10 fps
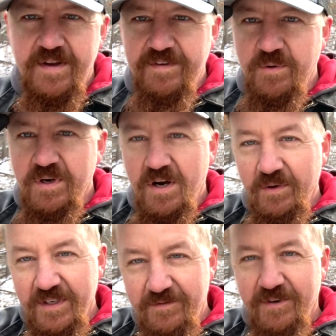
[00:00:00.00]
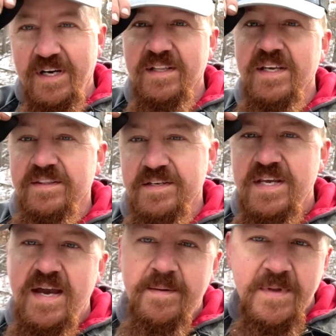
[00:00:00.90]
if it would hold it for any length of
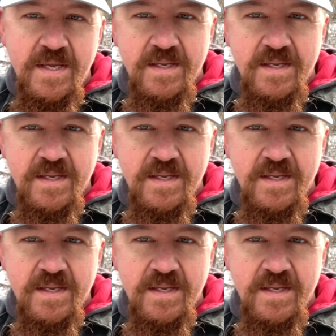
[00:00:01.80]
time,